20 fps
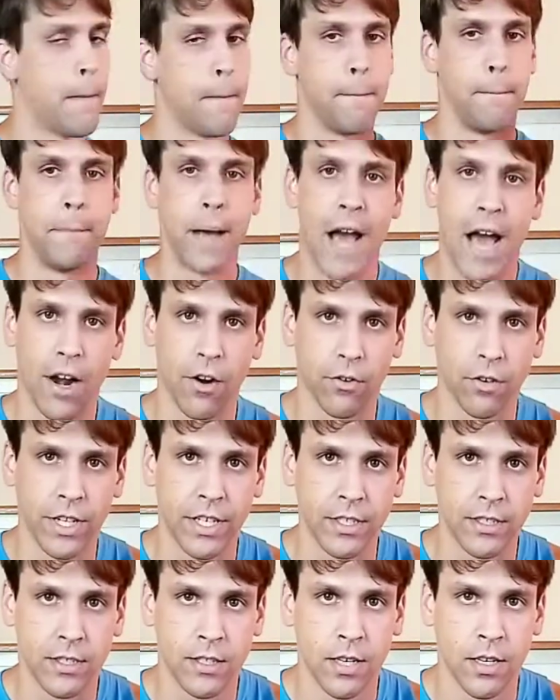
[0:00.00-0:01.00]

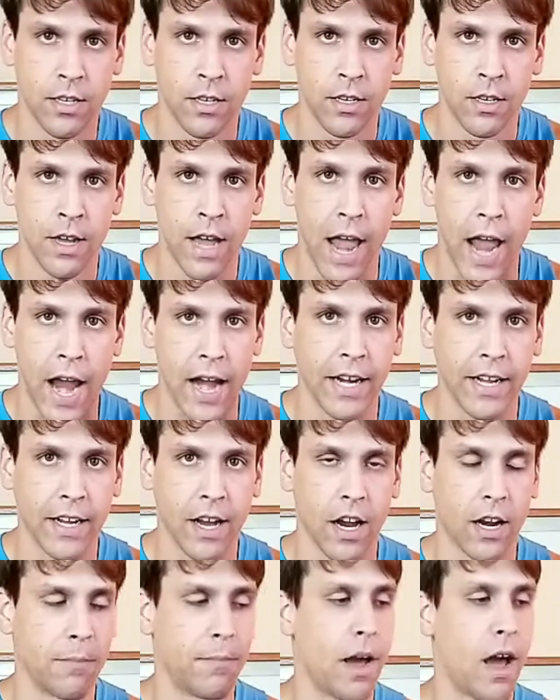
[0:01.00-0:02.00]
batteries, any
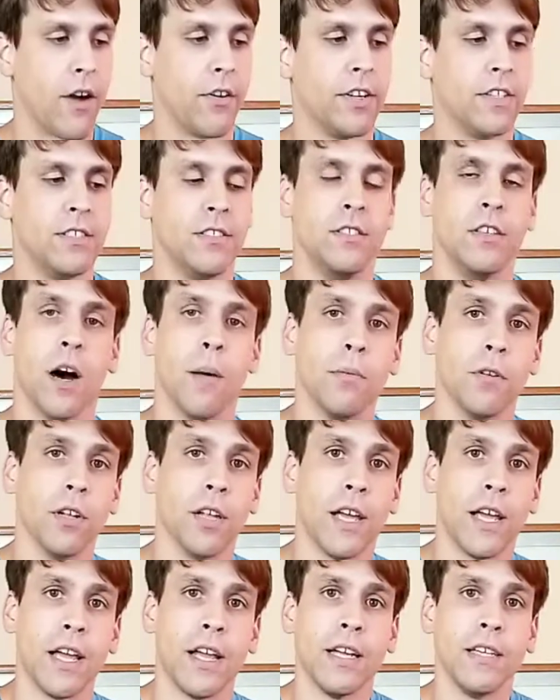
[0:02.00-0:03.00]
kind of batteries, double
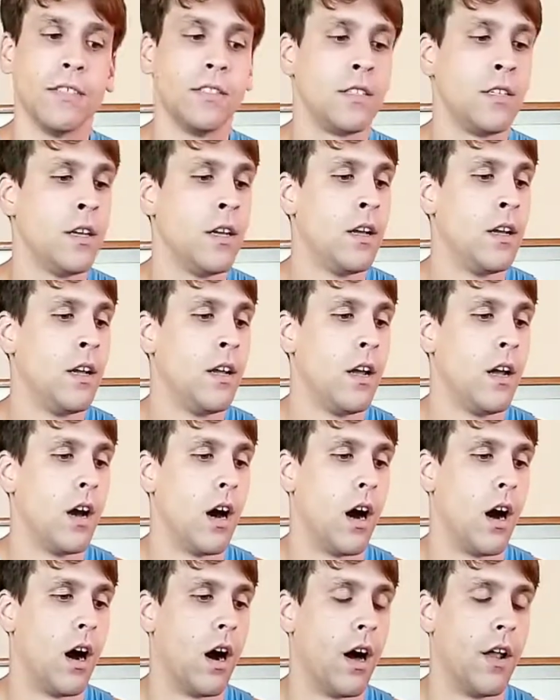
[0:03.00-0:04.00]
A's,
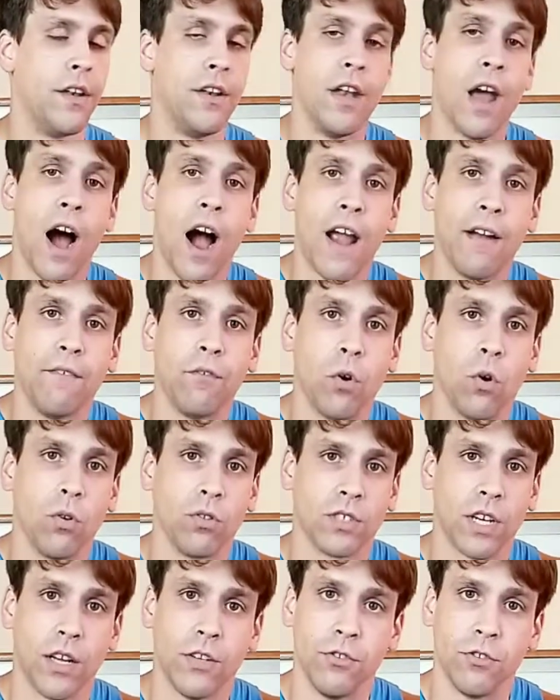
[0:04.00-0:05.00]
9
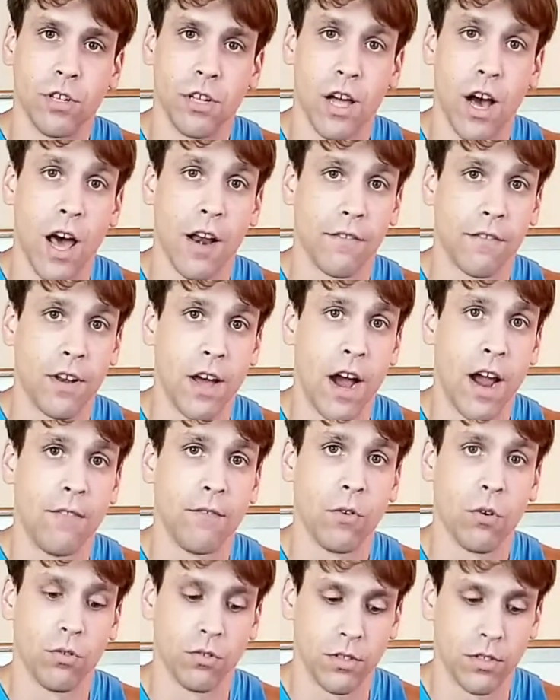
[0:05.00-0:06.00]
volts. I use a lot of 9
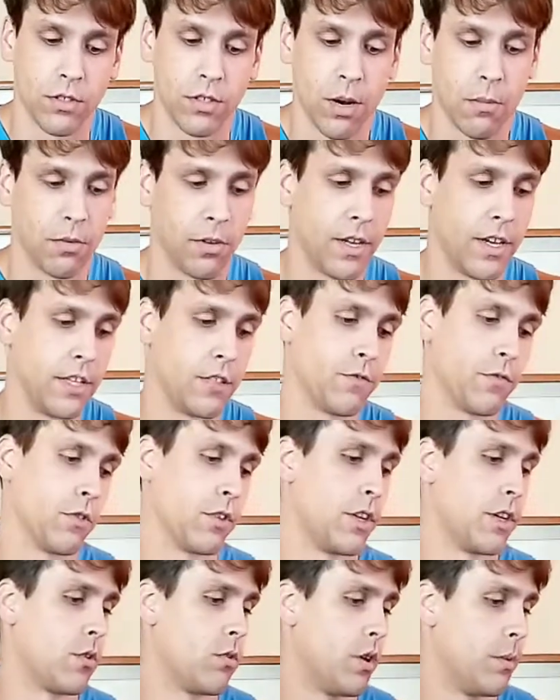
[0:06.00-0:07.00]
volts and double A's for
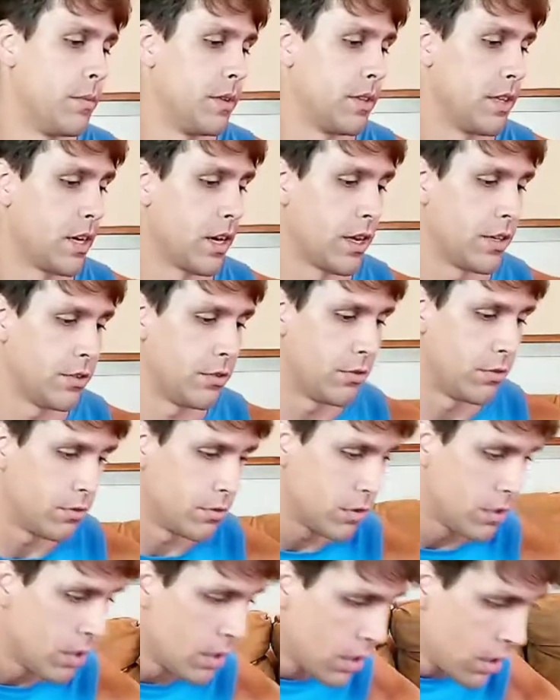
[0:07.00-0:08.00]
the equipment that I
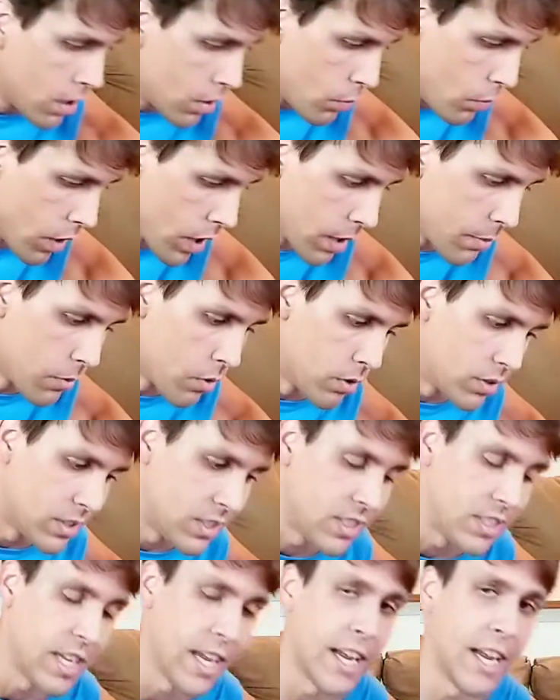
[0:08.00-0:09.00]
use when I'm on
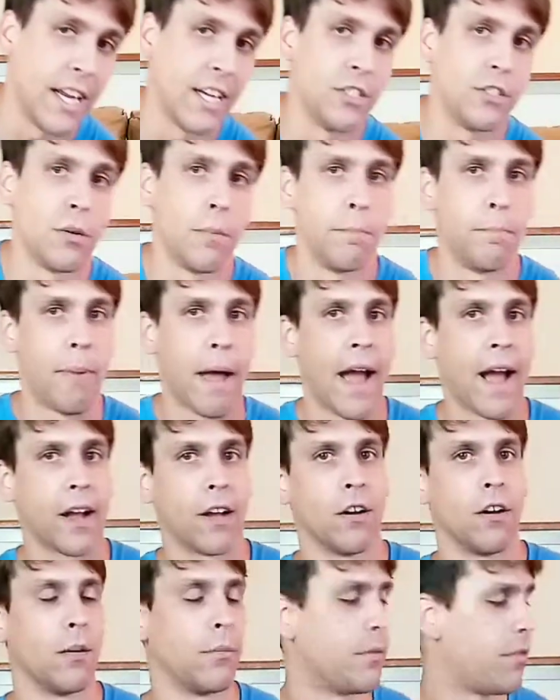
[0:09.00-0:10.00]
stage,
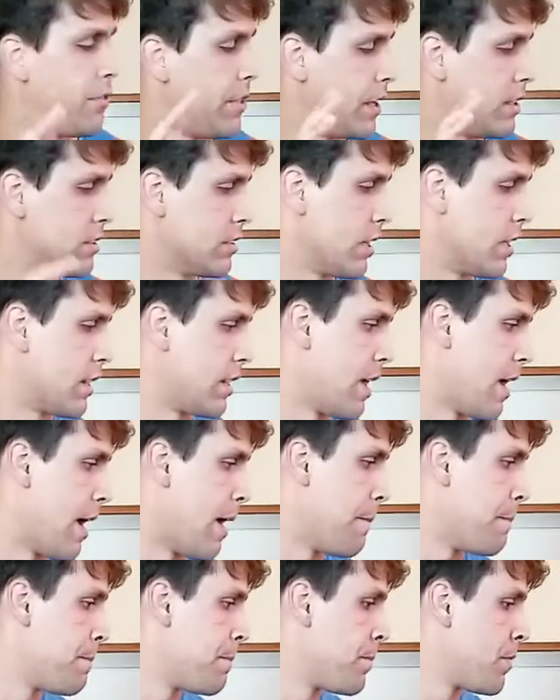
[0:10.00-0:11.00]
backup, things like
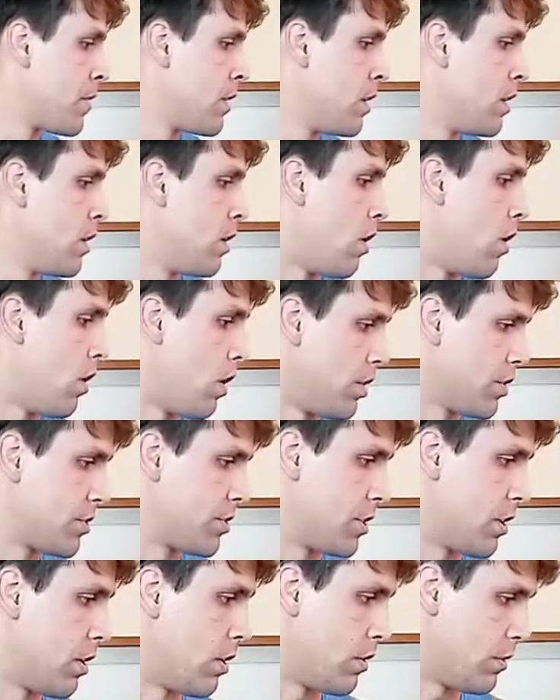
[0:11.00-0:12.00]
that.
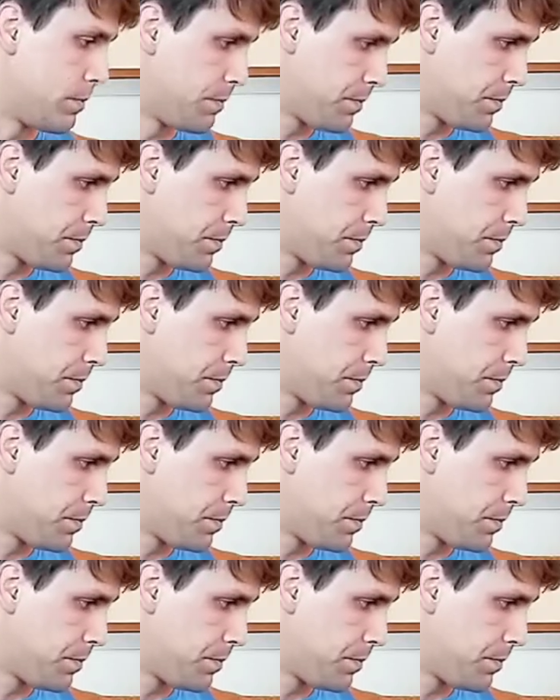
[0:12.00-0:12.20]
Also,